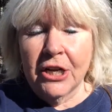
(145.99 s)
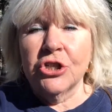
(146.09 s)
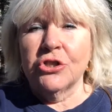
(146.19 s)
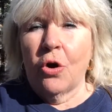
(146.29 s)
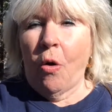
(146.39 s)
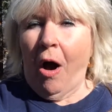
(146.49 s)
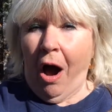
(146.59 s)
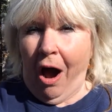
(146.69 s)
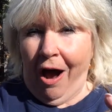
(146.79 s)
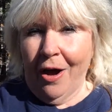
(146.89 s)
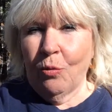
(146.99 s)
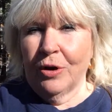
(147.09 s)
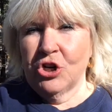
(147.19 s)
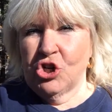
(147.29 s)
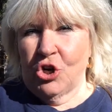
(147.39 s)
So I
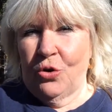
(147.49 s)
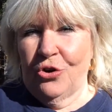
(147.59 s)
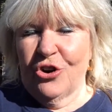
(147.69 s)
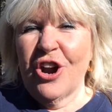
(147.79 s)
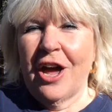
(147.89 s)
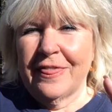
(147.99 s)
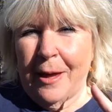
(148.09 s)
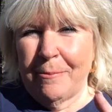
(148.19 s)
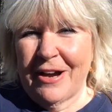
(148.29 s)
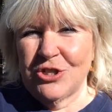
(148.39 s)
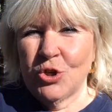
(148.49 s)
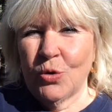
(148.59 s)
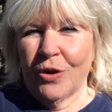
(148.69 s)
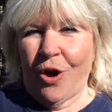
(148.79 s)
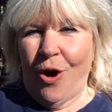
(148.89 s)
want to show her that by
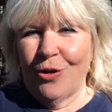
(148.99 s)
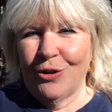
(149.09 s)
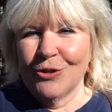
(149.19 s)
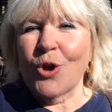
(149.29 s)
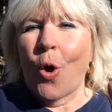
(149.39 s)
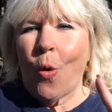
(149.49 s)
doing all this,